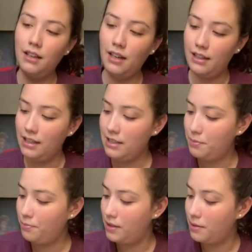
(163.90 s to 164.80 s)
And this
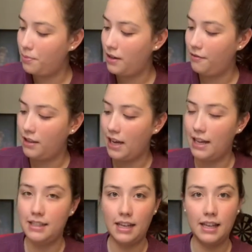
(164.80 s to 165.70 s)
is a pretty one that
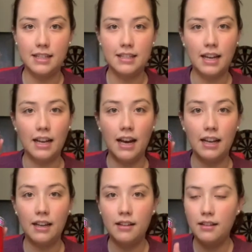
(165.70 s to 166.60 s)
has like a sun on
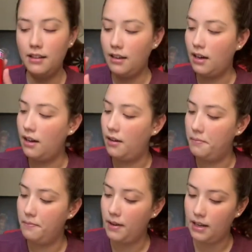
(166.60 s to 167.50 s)
it.
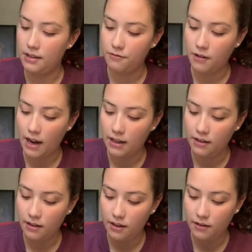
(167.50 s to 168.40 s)
And it's red.
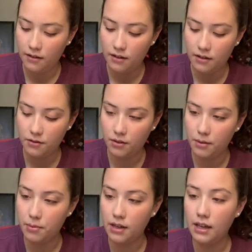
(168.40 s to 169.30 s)
It's really
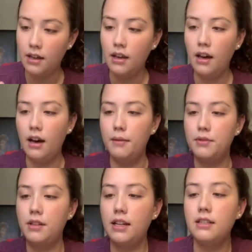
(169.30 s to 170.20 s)
pretty. So
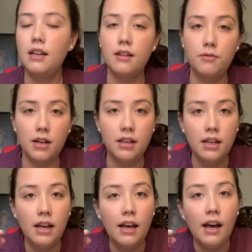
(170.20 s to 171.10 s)
that's another one.
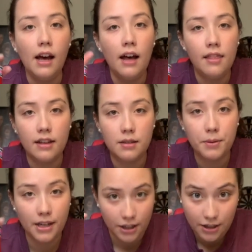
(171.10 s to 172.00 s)
That's a
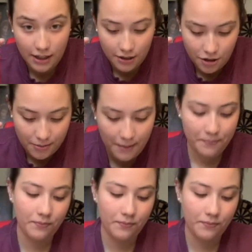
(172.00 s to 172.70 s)
percussion instrument.